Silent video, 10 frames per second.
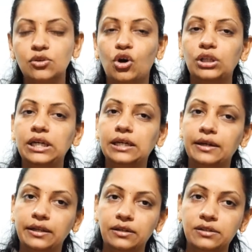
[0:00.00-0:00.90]
chronic
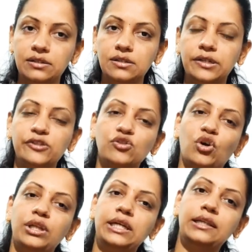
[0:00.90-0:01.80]
renal diseases,
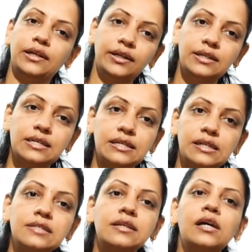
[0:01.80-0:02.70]
chronic lung diseases.